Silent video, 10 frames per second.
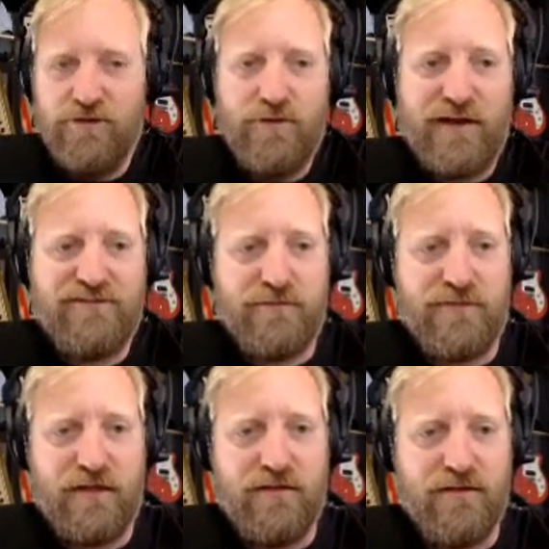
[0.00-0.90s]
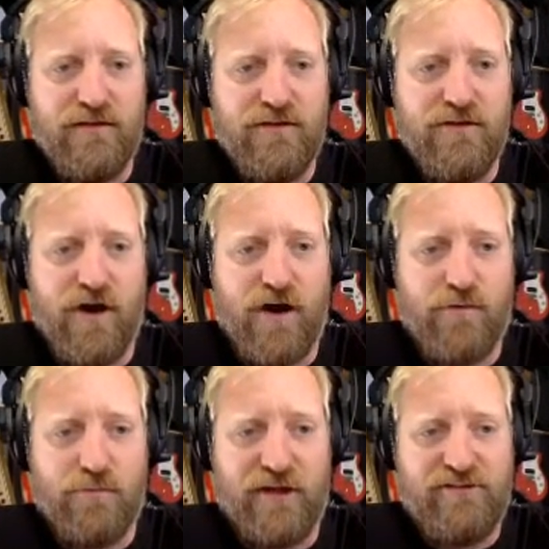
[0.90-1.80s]
You had something not
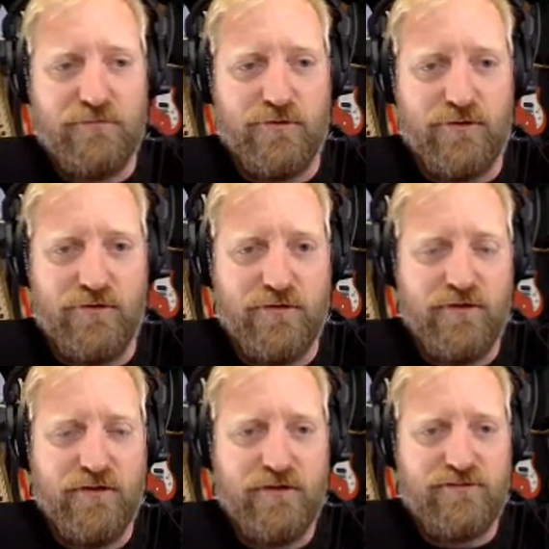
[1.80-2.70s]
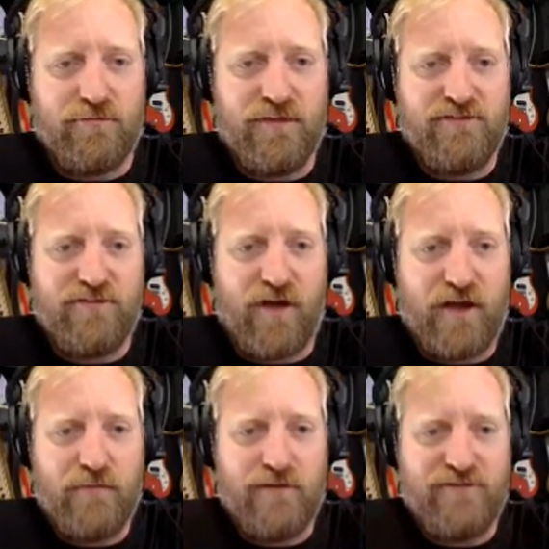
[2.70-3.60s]
replaceable, something
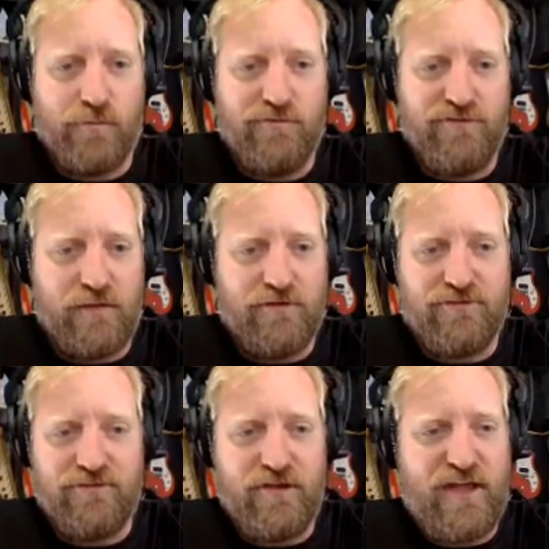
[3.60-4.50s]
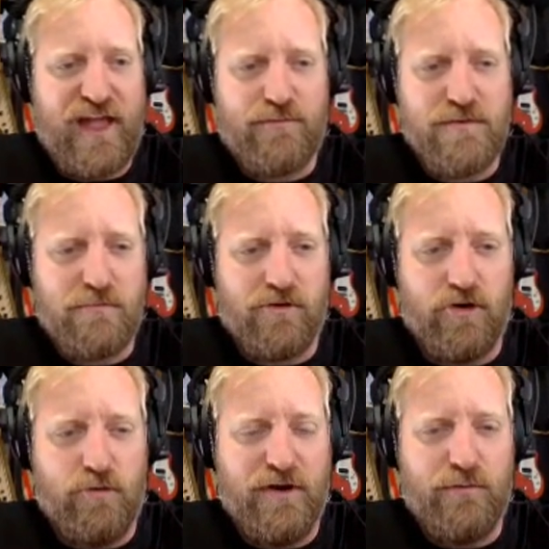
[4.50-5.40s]
signed by someone famous. You can't remember
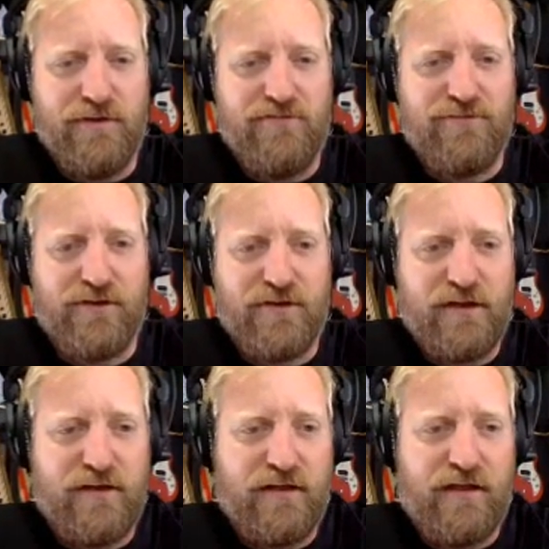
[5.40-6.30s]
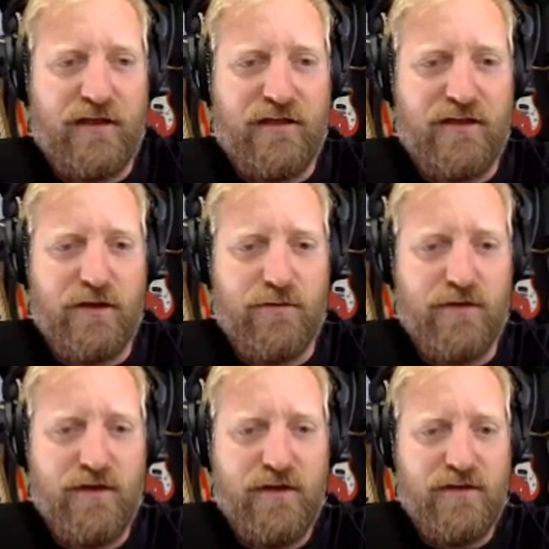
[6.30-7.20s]
who, but it was very, you know,
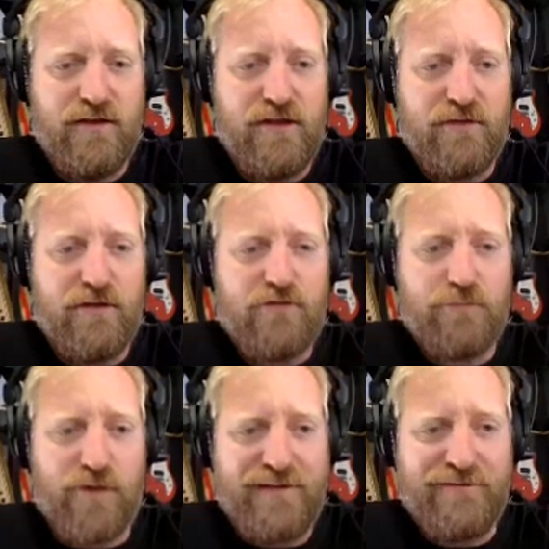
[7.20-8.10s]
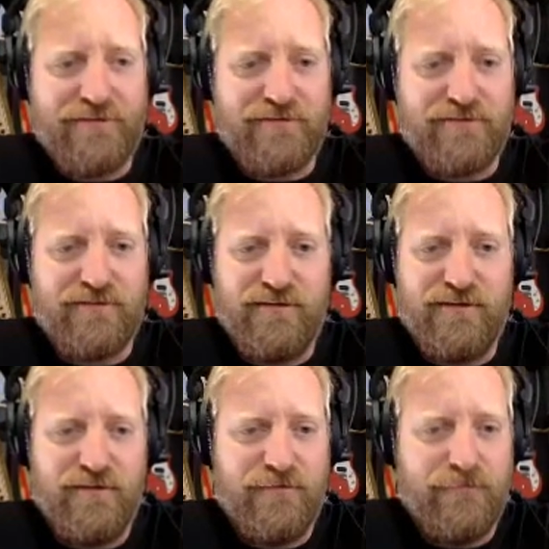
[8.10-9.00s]
it was priceless.
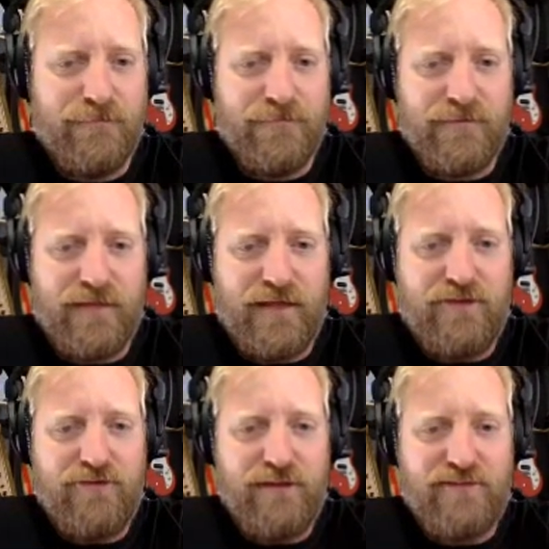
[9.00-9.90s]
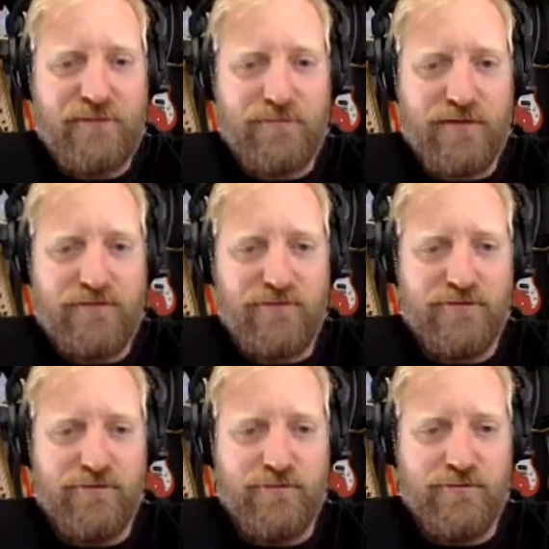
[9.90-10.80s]
And you need something
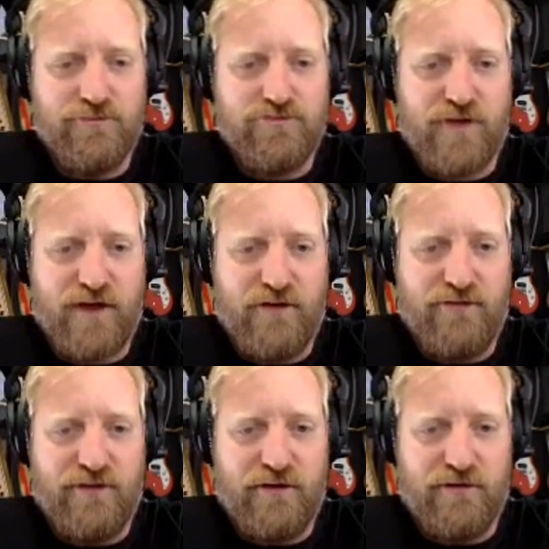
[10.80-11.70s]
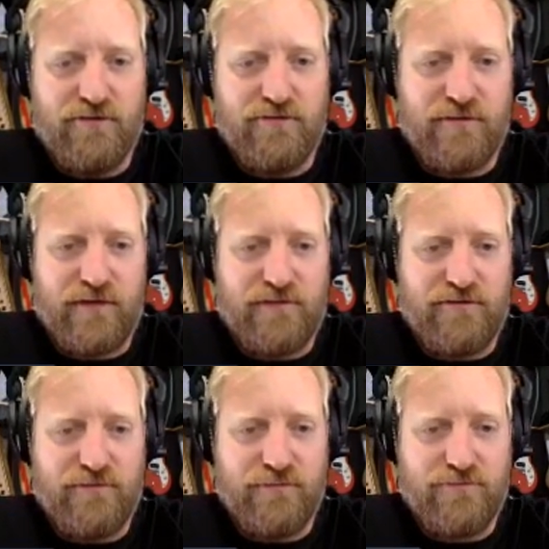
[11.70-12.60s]
to dry your tears as
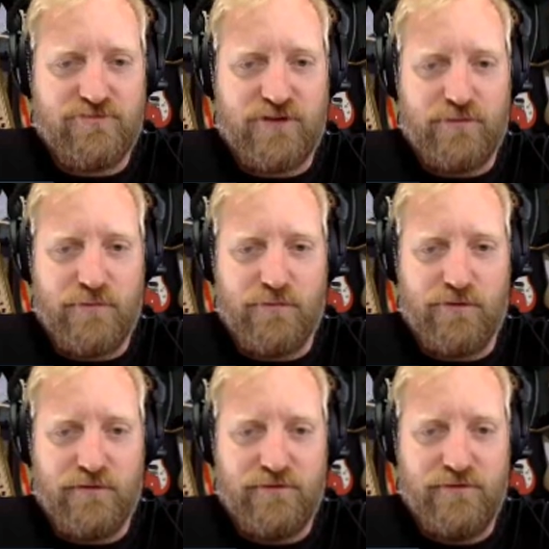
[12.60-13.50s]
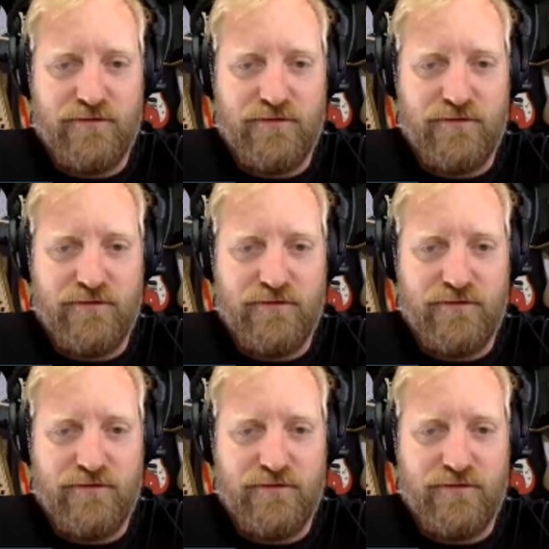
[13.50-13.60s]
you try to remember it.